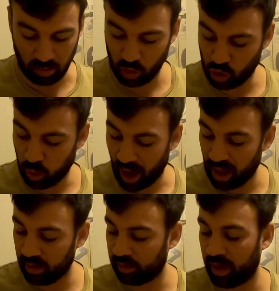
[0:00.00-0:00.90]

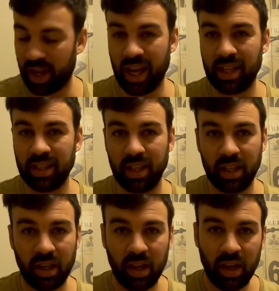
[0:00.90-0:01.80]
12 and
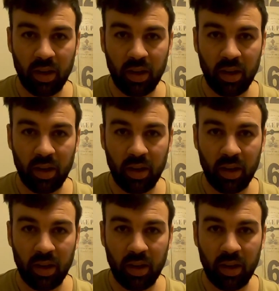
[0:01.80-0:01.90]
18